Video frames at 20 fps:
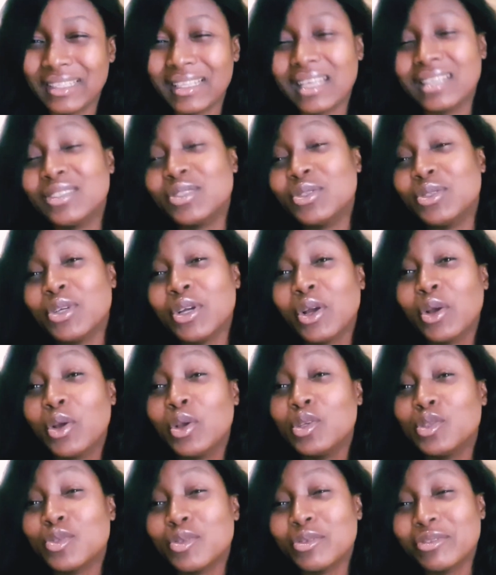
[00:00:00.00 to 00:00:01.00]
That you are
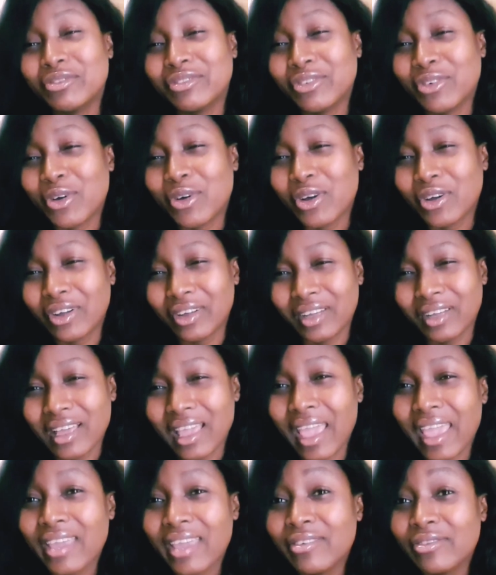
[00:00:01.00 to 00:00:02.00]
going to fall
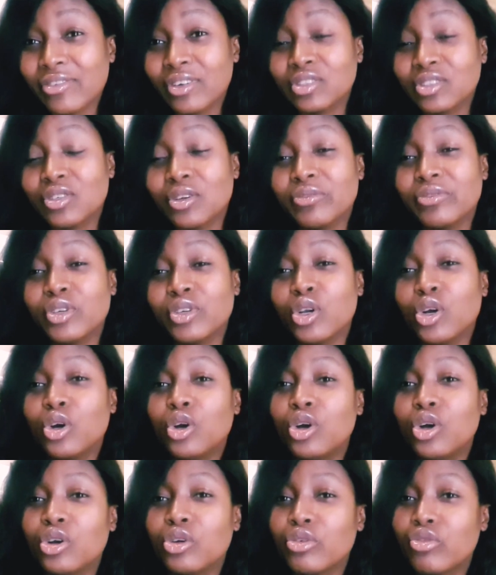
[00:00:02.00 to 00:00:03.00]
in front of your
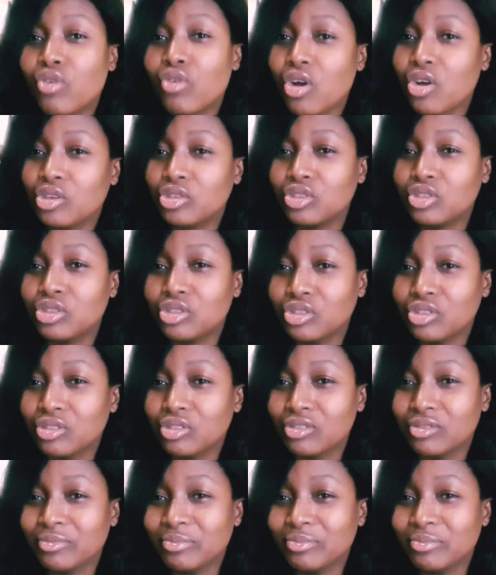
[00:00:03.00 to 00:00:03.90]
crush.